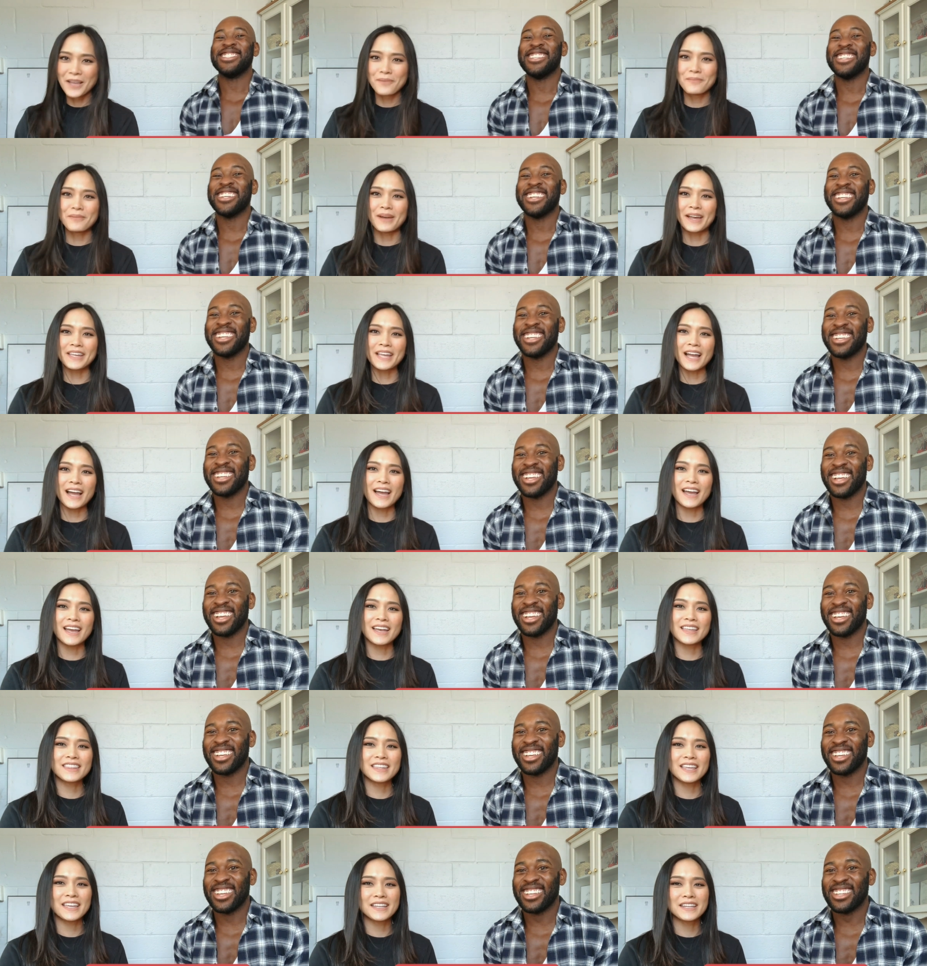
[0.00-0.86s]
Speaker 1: But yeah,
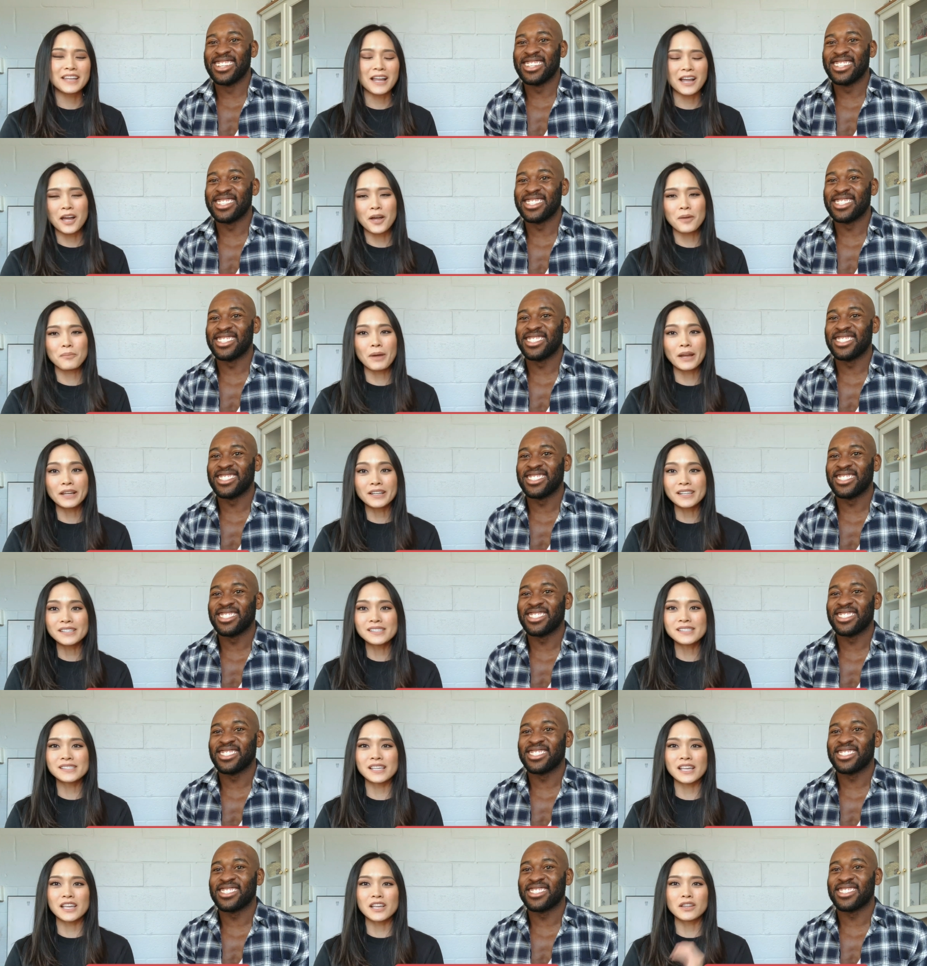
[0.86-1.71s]
and then um, I
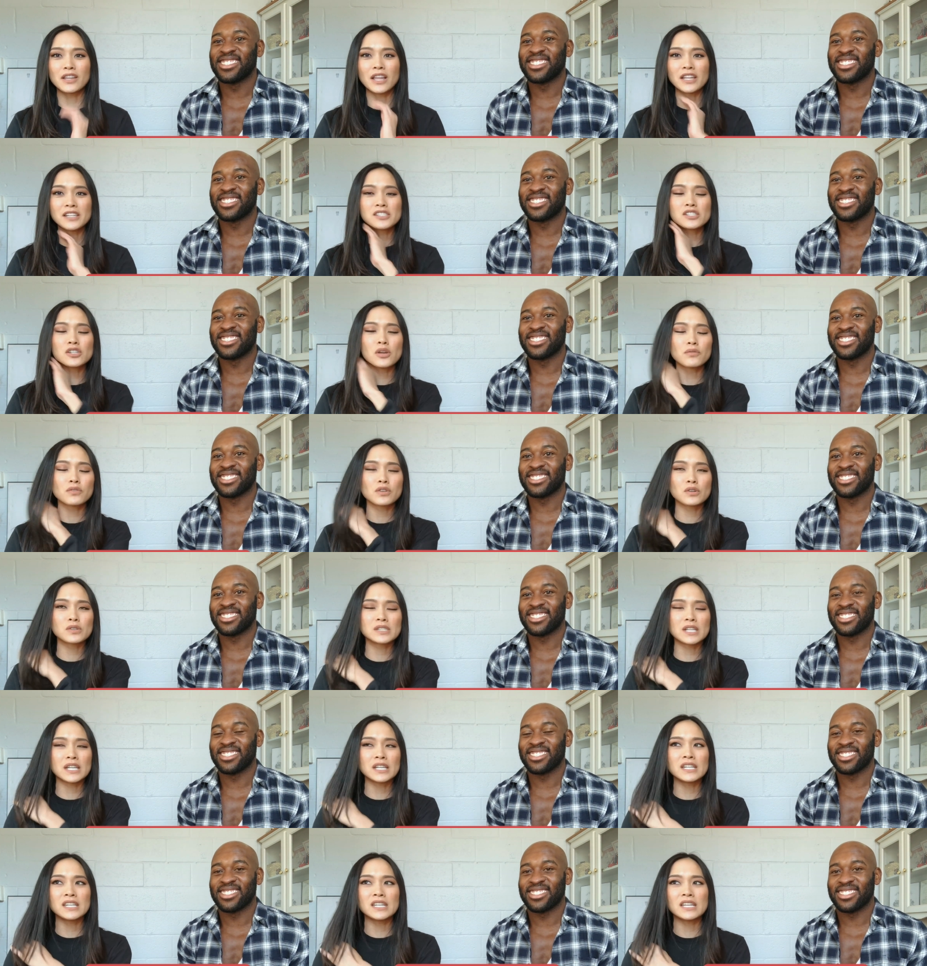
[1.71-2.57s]
guess let us know if
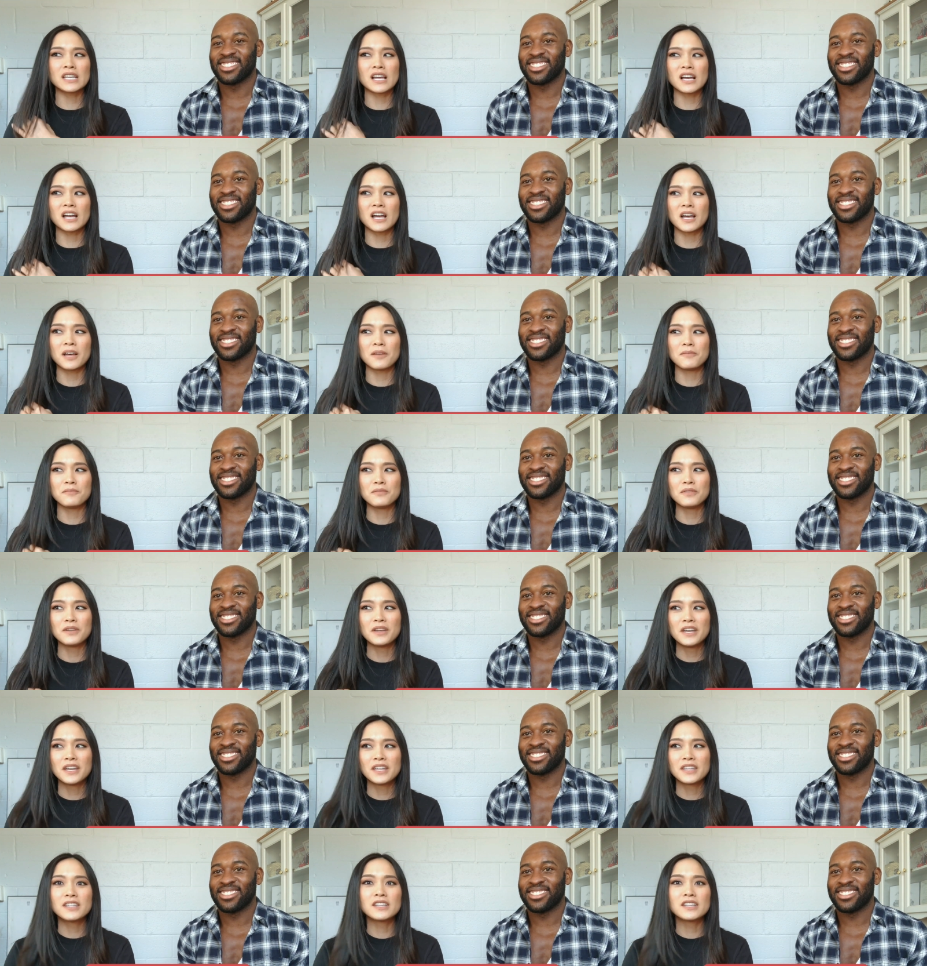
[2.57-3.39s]
there's any um,